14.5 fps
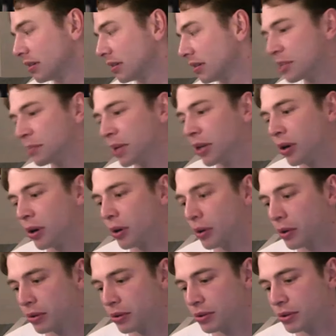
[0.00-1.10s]
Just
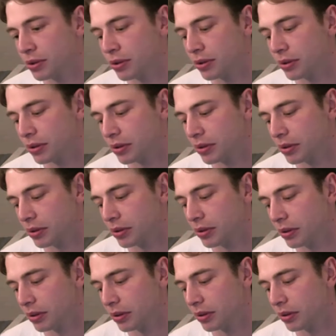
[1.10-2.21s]
because
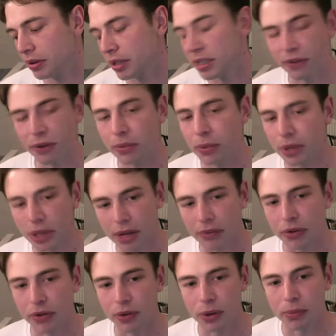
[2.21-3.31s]
this film would
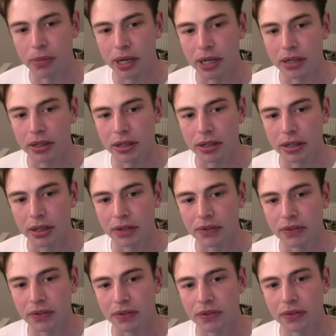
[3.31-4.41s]
never have got made
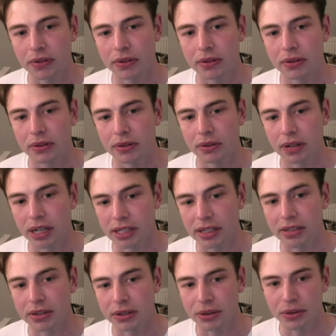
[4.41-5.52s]
if I
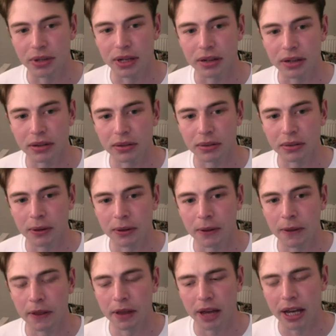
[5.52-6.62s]
didn't do that.
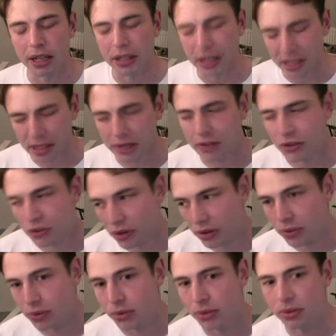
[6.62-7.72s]
And yes, I've
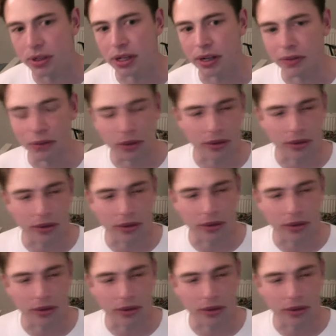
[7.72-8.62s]
struggled, and I've gone